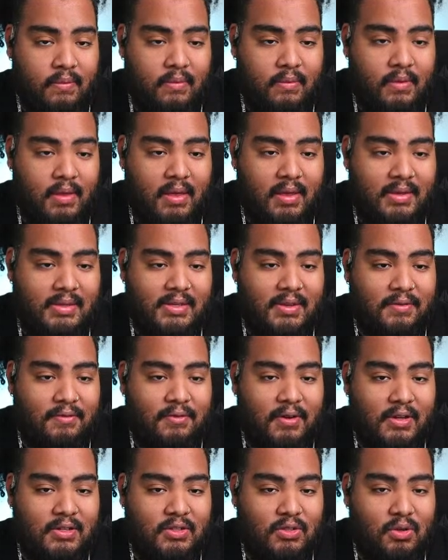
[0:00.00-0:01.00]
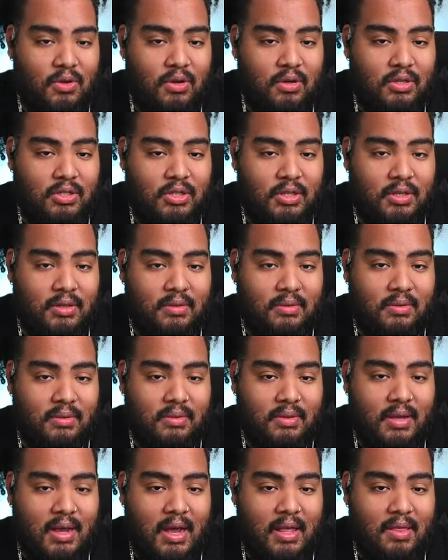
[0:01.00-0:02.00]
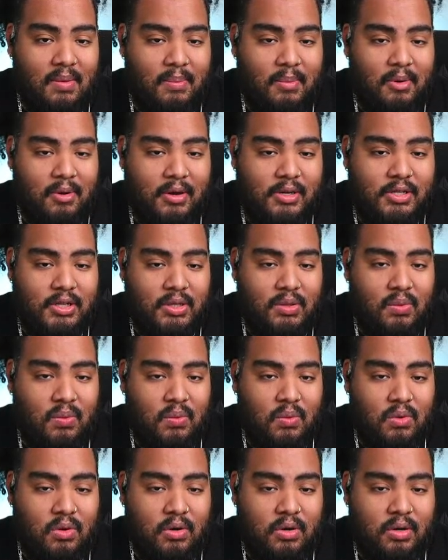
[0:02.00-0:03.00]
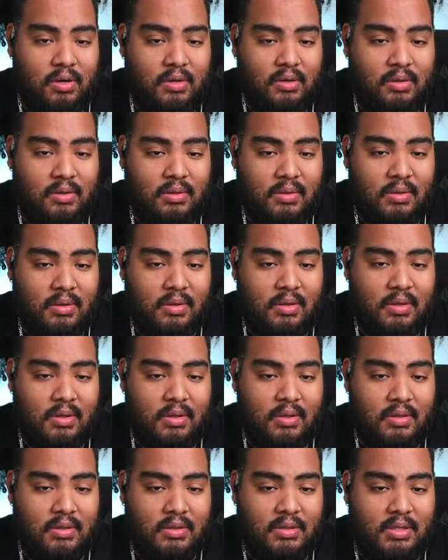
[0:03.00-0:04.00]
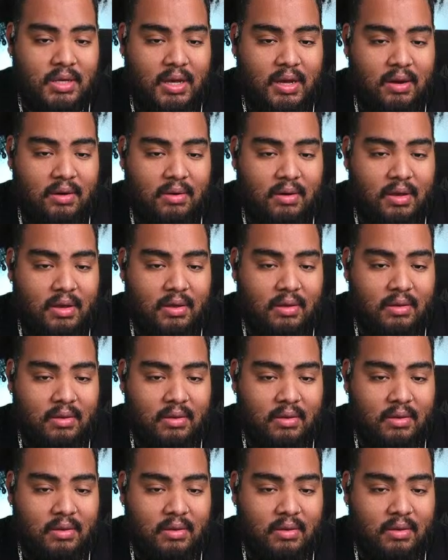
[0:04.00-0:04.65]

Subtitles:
He said fresh dog shit. Kyler Murray, Jalen Warren, Terry.